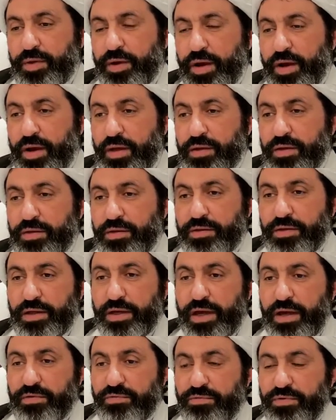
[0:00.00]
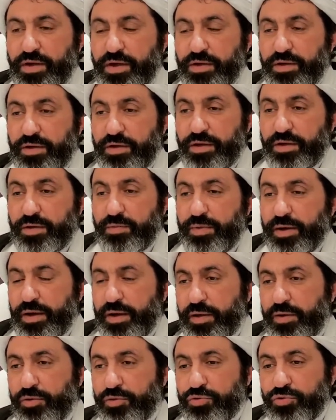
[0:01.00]
Either they have done
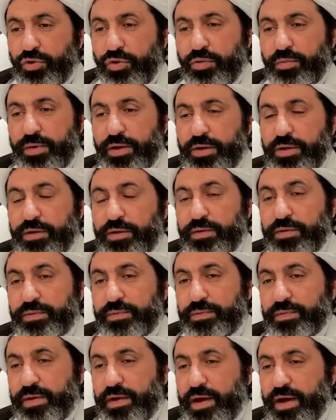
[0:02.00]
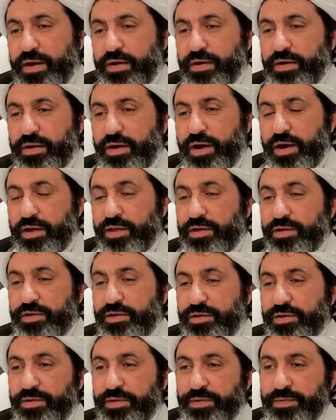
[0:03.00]
ghiba or tohma.
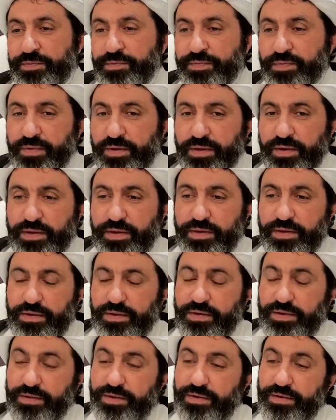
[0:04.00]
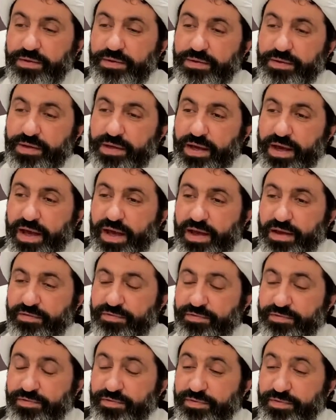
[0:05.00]
Either they
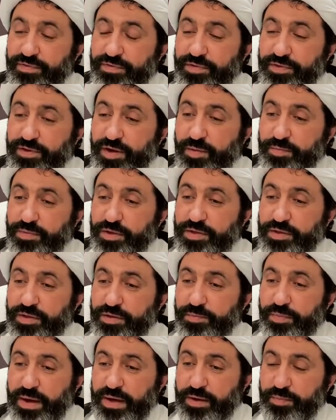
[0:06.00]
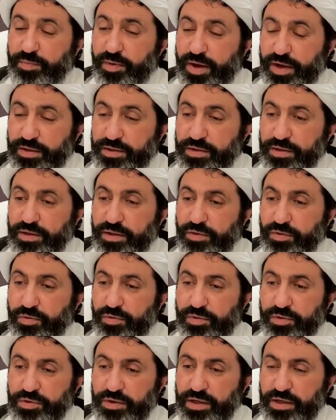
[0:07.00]
have committed backbiting
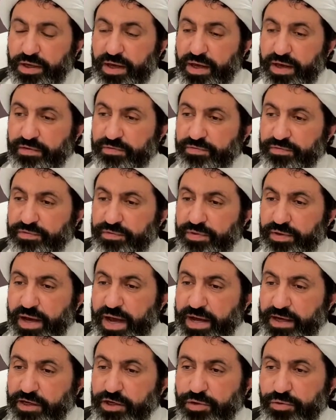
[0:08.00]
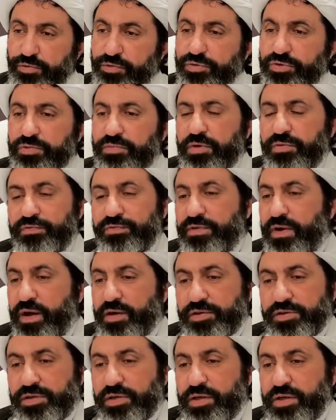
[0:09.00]
or they have accused me
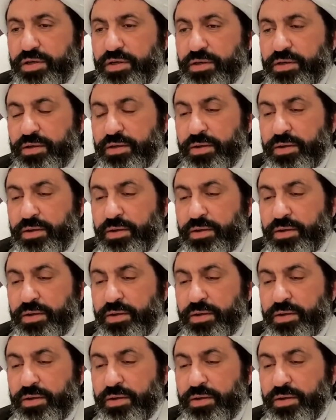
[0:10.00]
falsely.